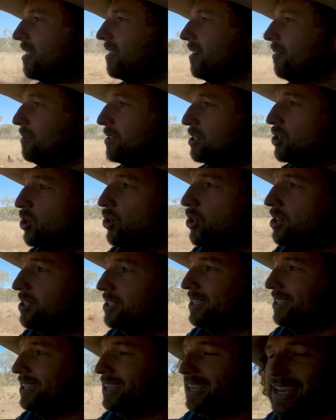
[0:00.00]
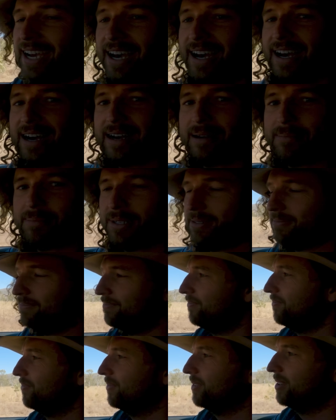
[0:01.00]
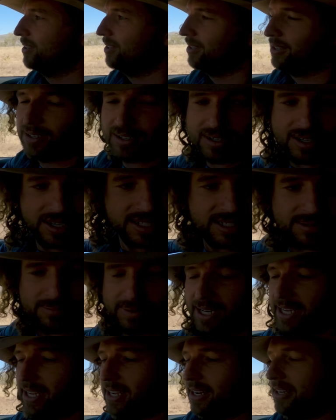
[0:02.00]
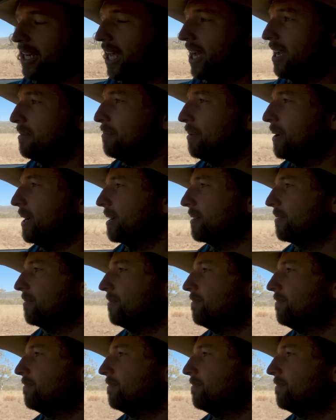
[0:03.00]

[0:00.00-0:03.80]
I mean, it's good that it's in the car, but it needs to be in our day pack.